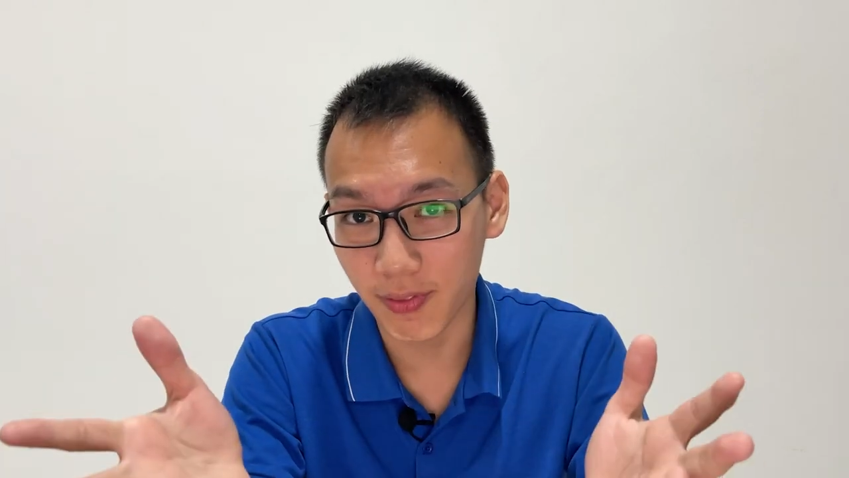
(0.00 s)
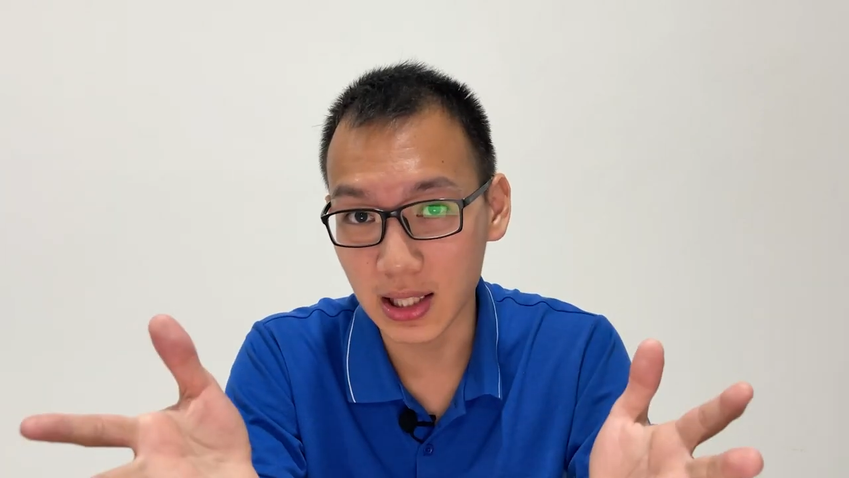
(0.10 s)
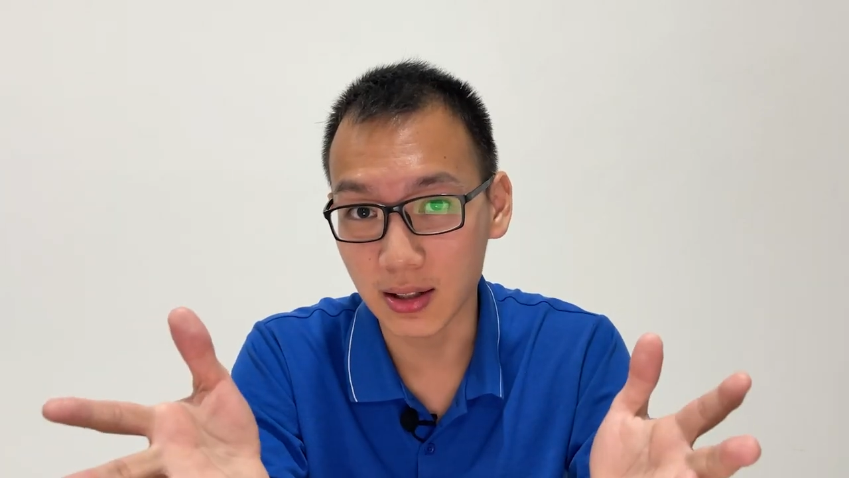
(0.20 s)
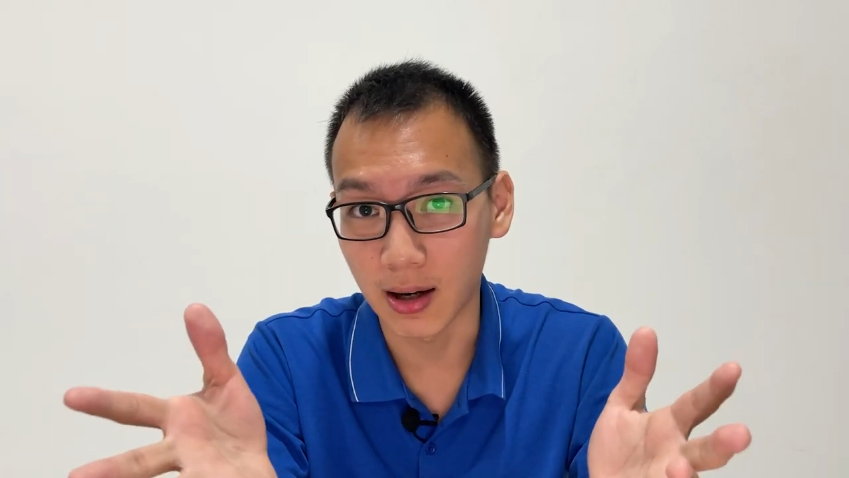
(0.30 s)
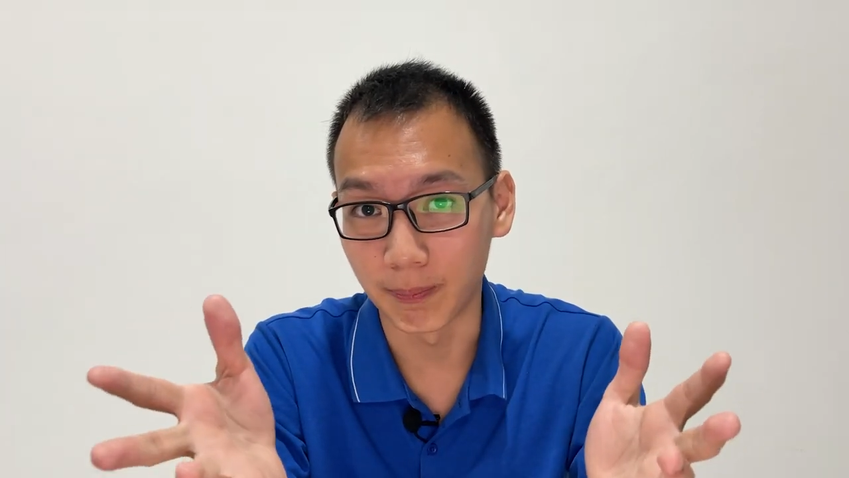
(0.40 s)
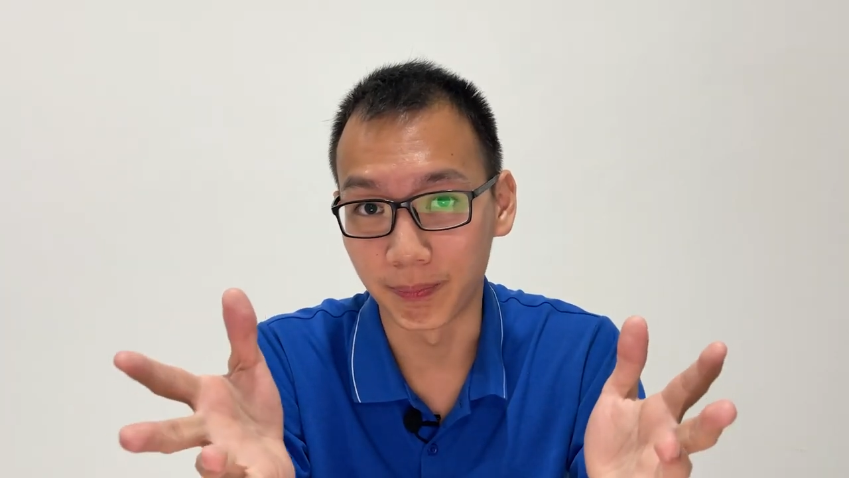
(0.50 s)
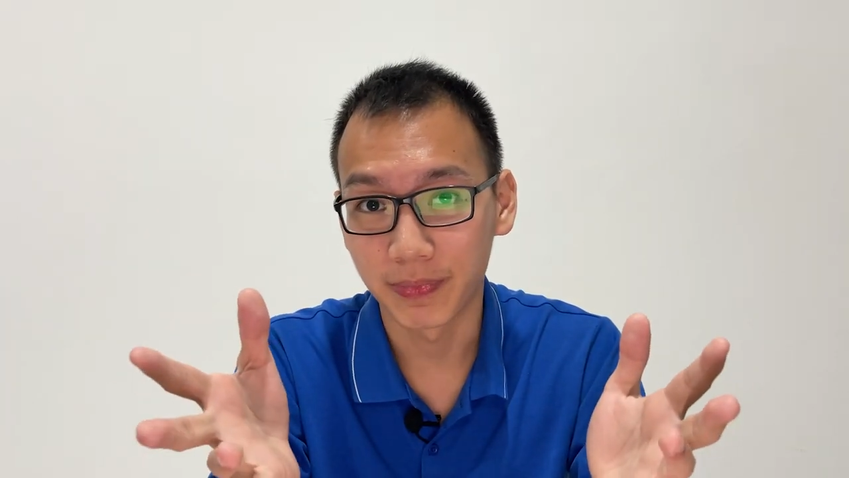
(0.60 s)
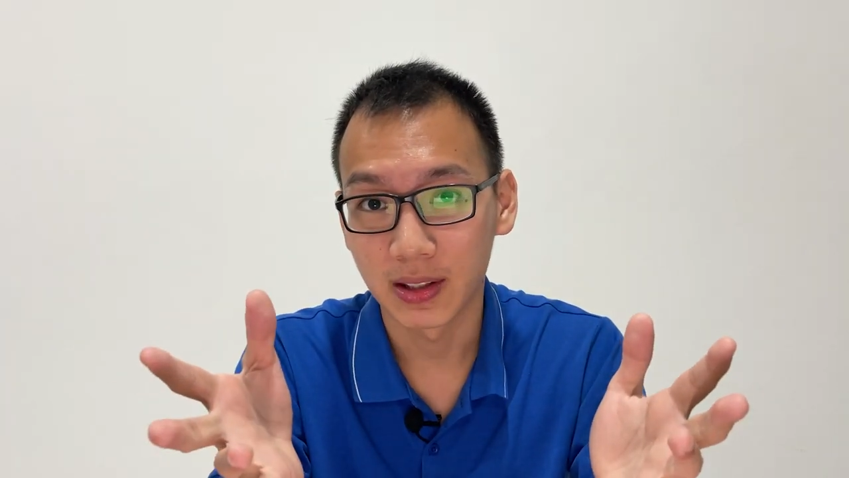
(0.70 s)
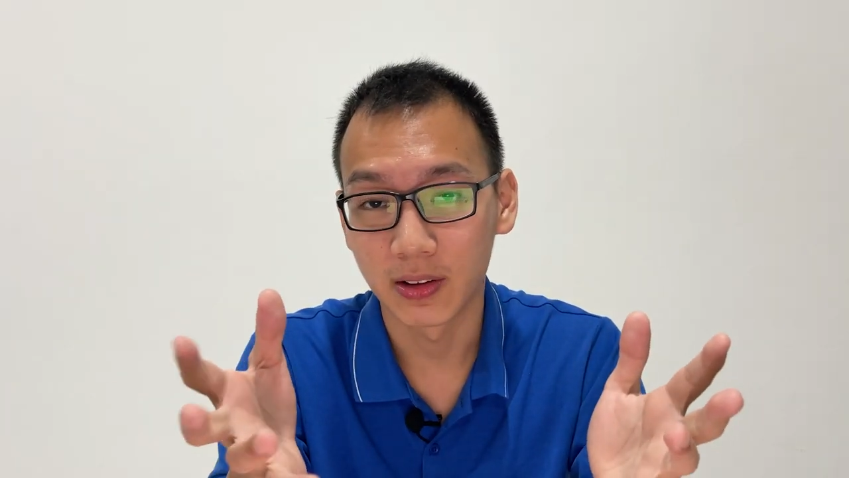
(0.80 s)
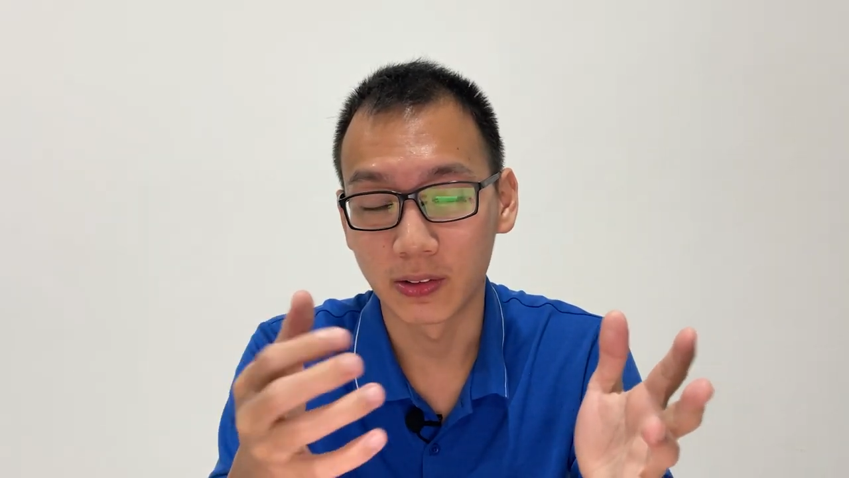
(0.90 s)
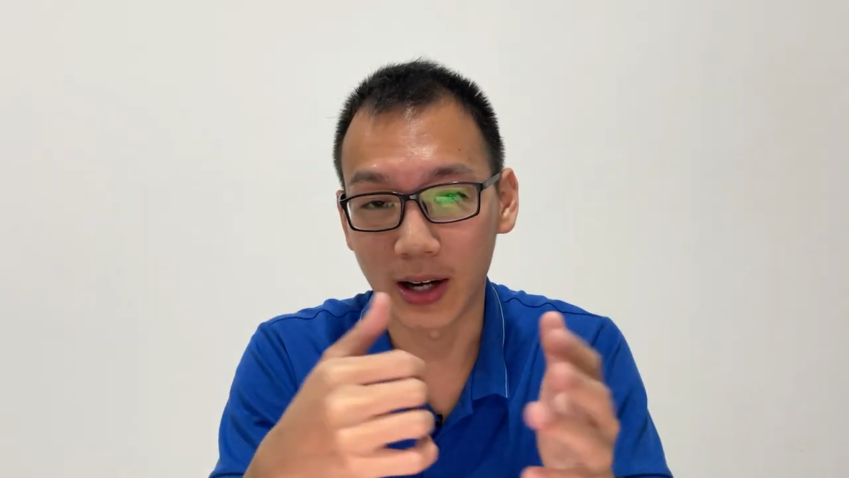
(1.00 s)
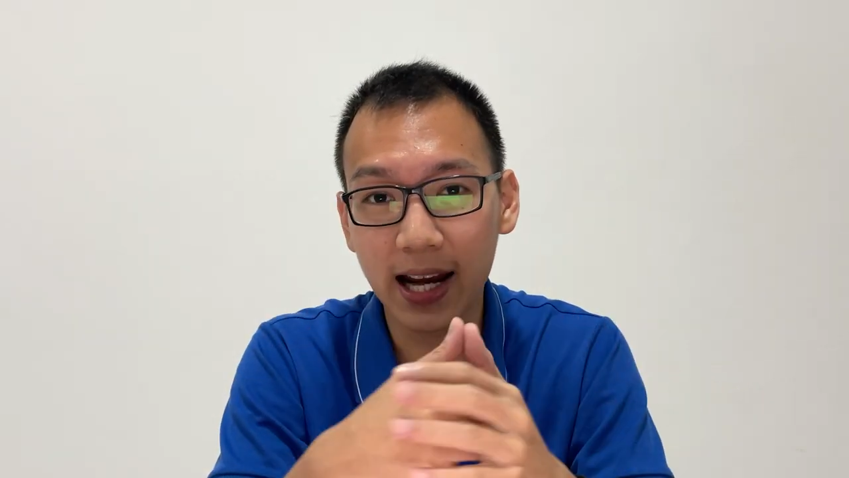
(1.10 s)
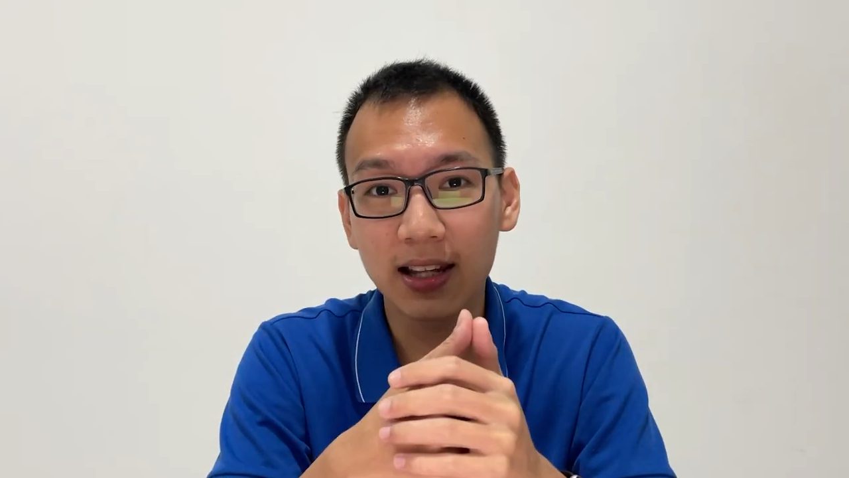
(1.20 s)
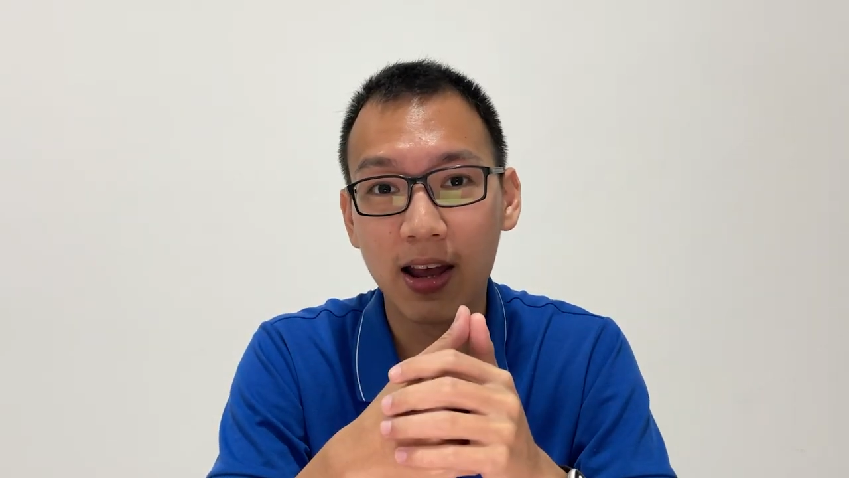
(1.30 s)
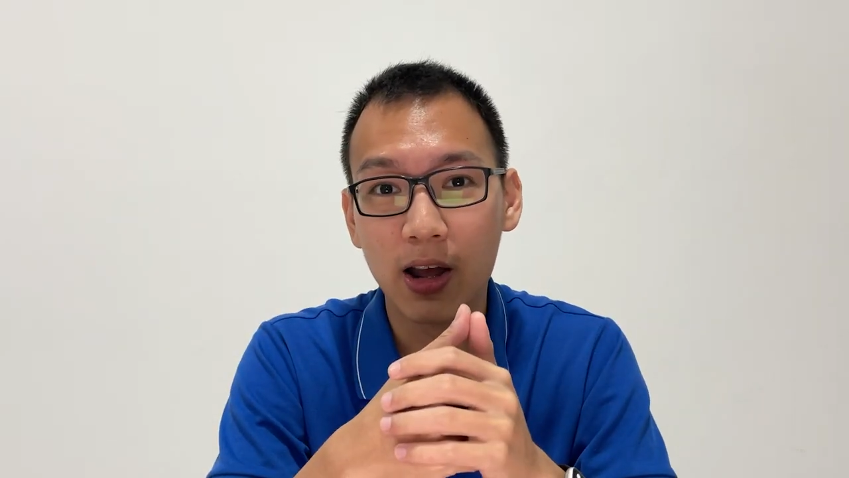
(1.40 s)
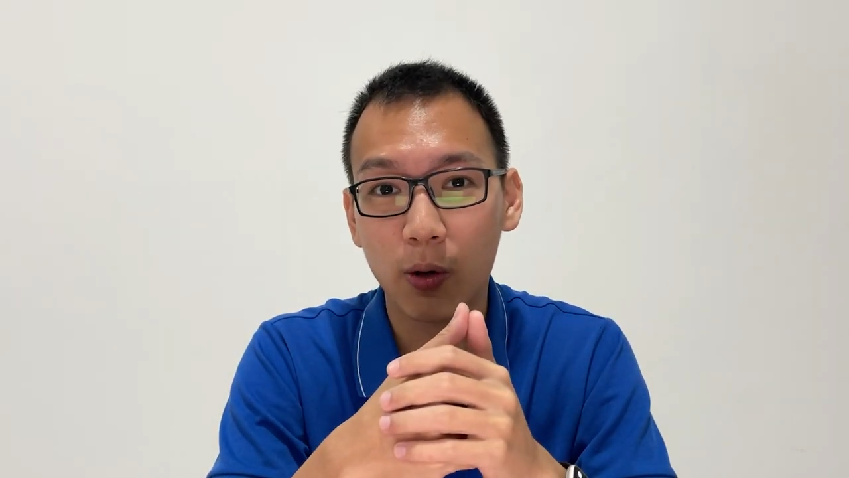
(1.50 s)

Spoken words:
income, right?